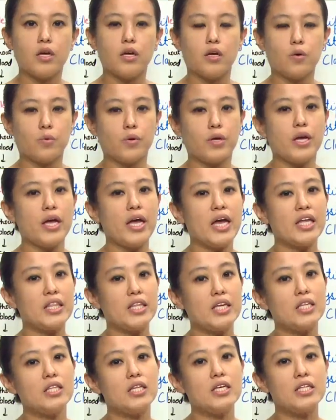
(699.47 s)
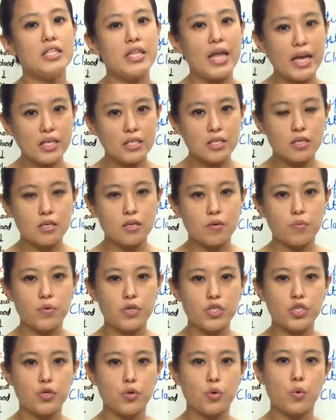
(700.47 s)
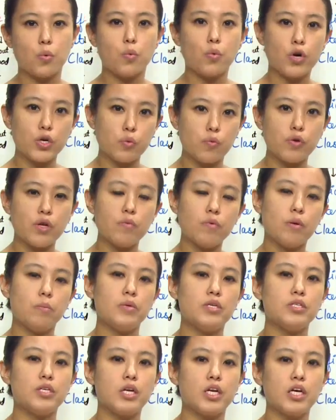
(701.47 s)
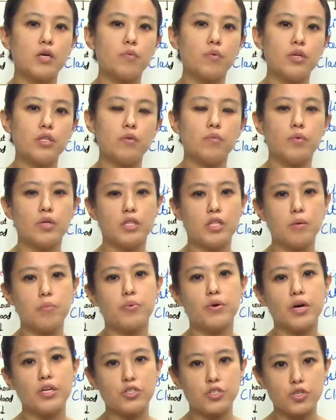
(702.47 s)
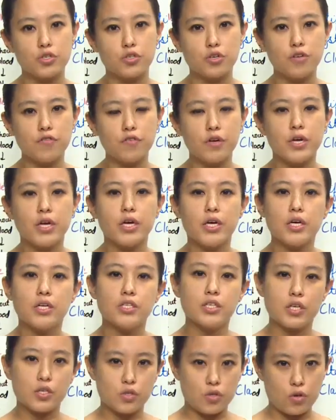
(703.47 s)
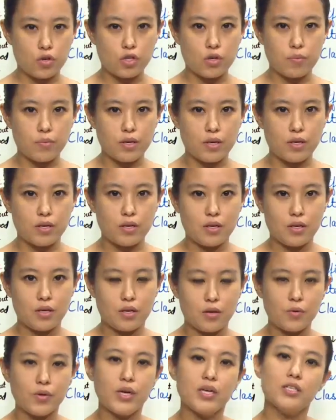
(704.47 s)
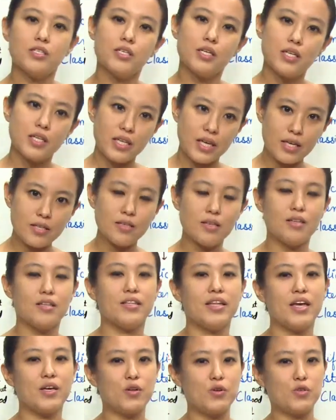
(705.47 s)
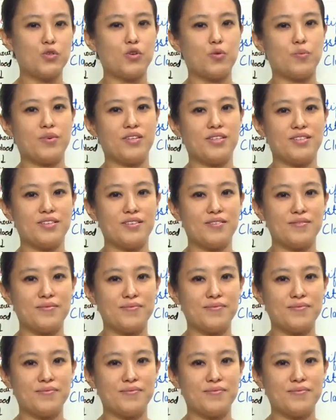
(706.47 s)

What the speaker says: Okay, and in the next video what we will be dealing with the branches of taxonomy. Okay, till then, thank you so much.